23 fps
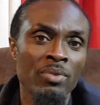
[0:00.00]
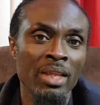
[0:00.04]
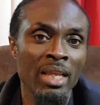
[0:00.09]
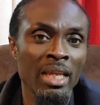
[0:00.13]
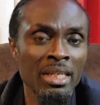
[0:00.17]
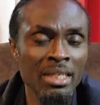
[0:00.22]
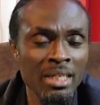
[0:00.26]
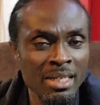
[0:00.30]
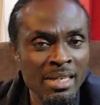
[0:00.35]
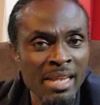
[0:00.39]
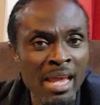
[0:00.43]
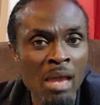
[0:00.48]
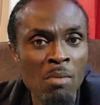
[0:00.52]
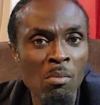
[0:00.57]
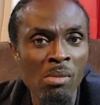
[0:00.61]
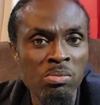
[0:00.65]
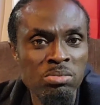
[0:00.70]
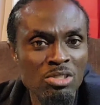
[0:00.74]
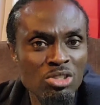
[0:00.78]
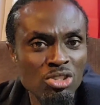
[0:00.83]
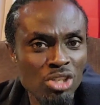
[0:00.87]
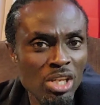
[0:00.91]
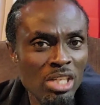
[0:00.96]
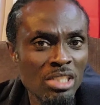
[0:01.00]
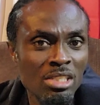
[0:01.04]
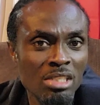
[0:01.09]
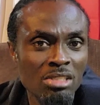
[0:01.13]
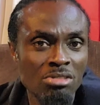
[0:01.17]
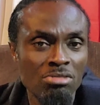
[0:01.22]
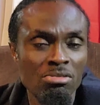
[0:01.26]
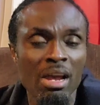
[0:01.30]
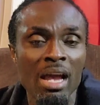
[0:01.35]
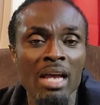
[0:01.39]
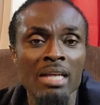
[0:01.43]
In the name of
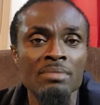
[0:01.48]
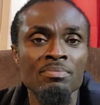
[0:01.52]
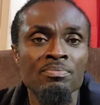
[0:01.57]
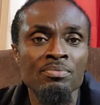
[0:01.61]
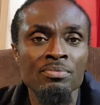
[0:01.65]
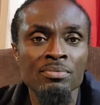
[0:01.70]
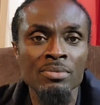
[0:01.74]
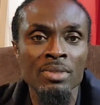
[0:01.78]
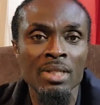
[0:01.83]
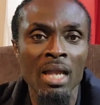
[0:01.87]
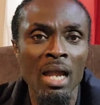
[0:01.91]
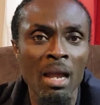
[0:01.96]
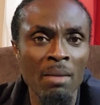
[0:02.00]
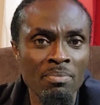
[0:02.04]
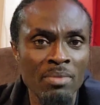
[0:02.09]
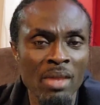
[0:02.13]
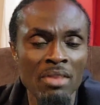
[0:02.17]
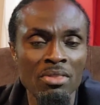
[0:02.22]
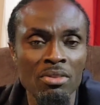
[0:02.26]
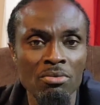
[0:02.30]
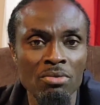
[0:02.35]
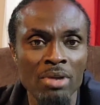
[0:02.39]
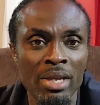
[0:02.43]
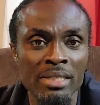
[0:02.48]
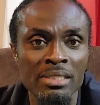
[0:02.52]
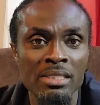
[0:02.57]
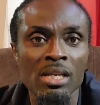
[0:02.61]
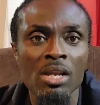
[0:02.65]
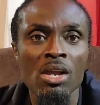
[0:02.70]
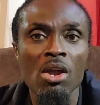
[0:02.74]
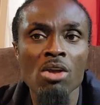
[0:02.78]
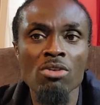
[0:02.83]
Jesus Christ, I'm not the rest.